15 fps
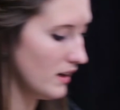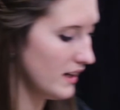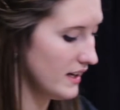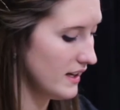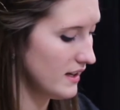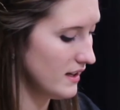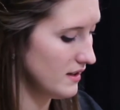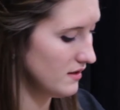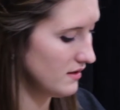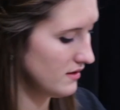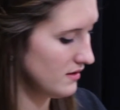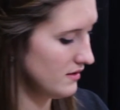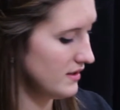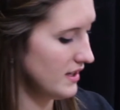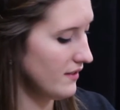well, I
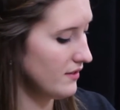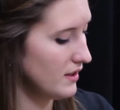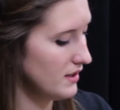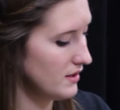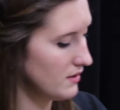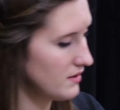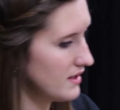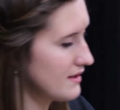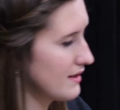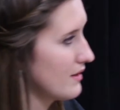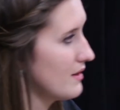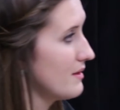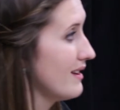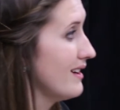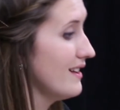definitely don't
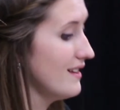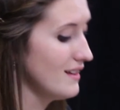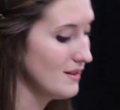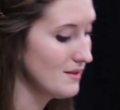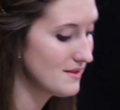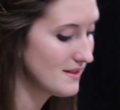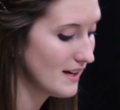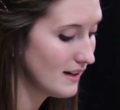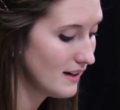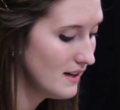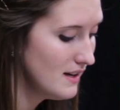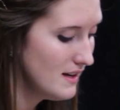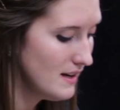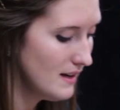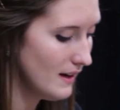disagree with anything you said.
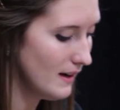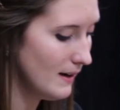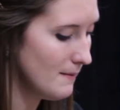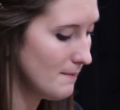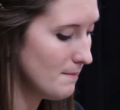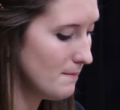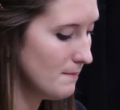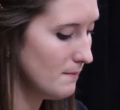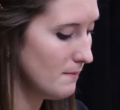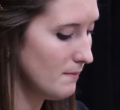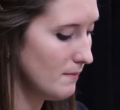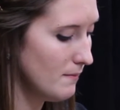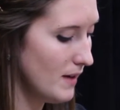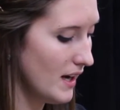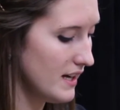
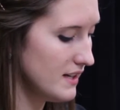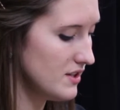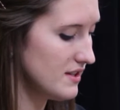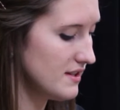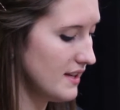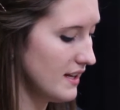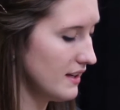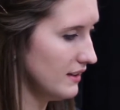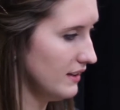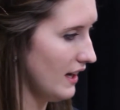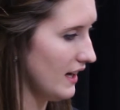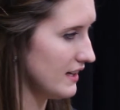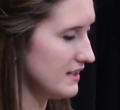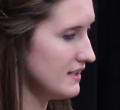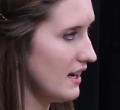I just think a
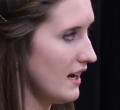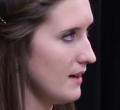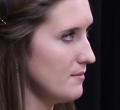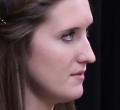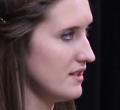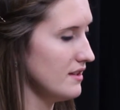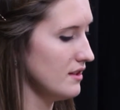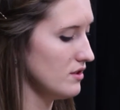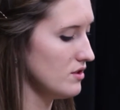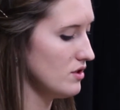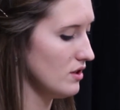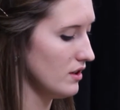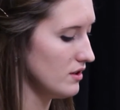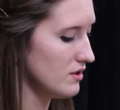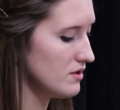lot of times in the
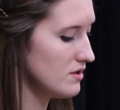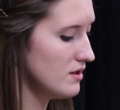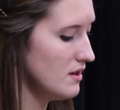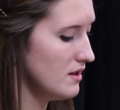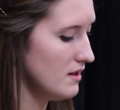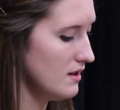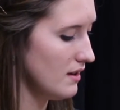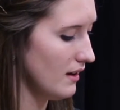church,